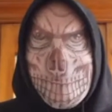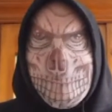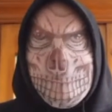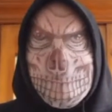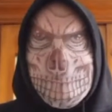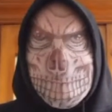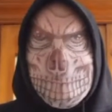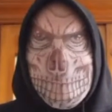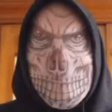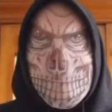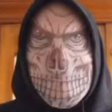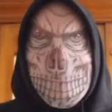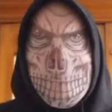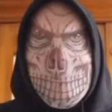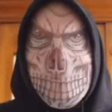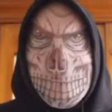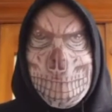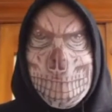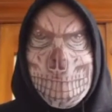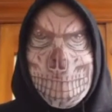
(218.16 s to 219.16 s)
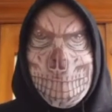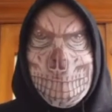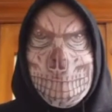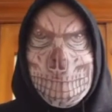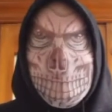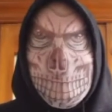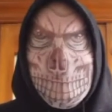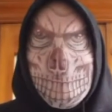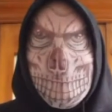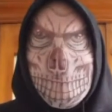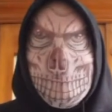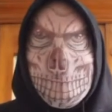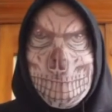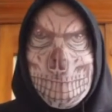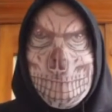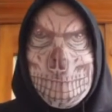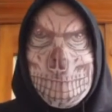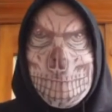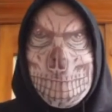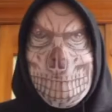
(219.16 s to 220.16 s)
Whackjob will
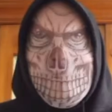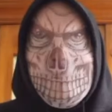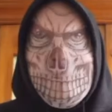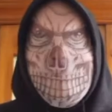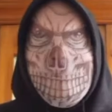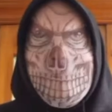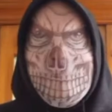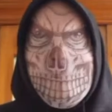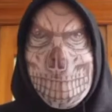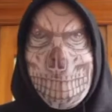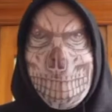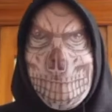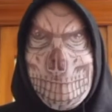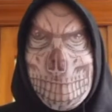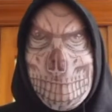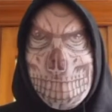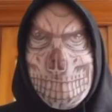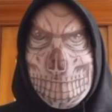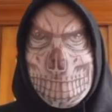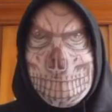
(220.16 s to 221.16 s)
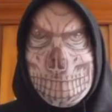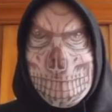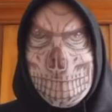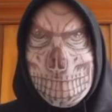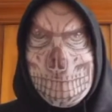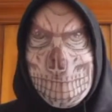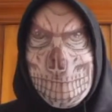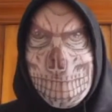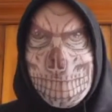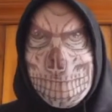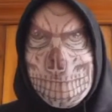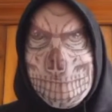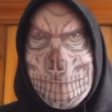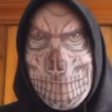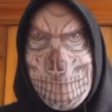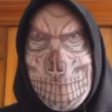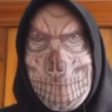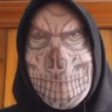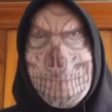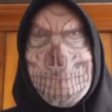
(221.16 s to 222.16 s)
return with another episode of
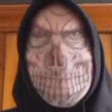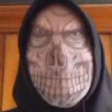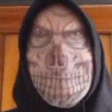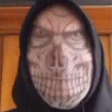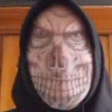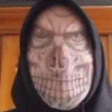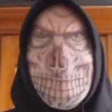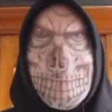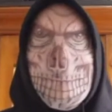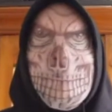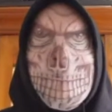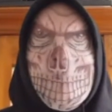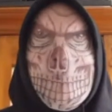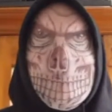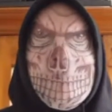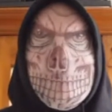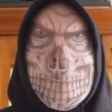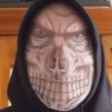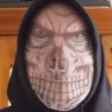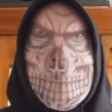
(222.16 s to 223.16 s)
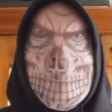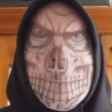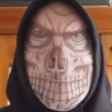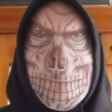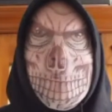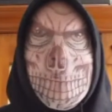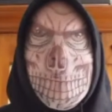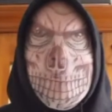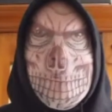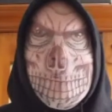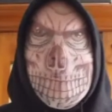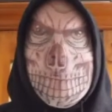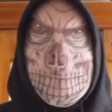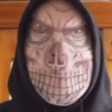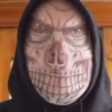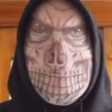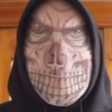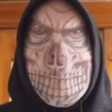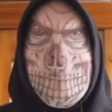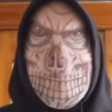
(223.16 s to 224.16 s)
the Wacky Horror Picture Show.
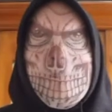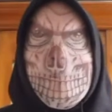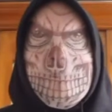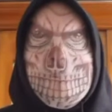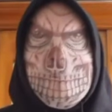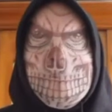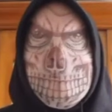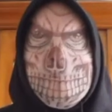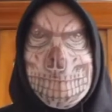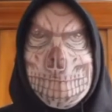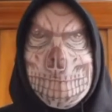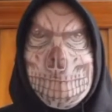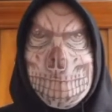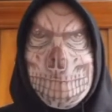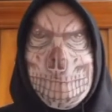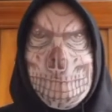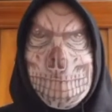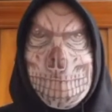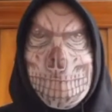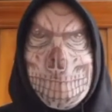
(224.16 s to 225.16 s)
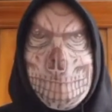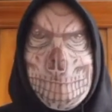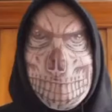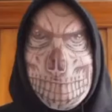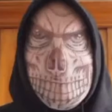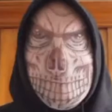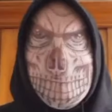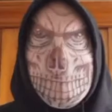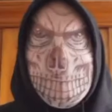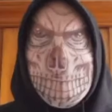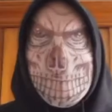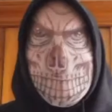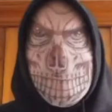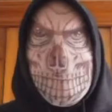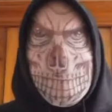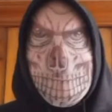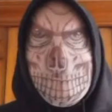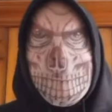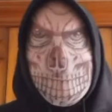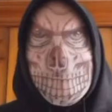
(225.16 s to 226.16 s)
And it will be a
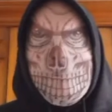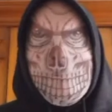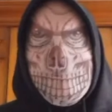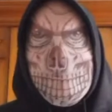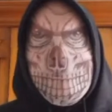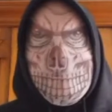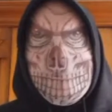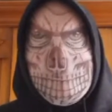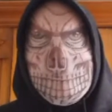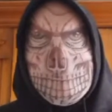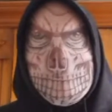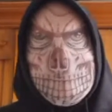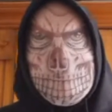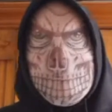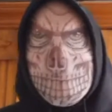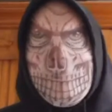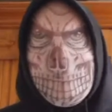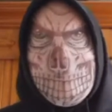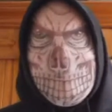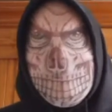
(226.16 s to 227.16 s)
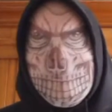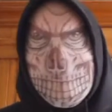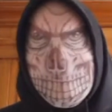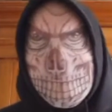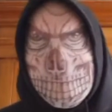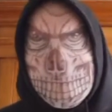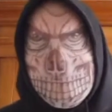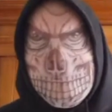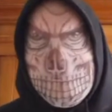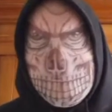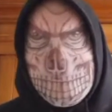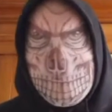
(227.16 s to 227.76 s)
horror film that is wacky.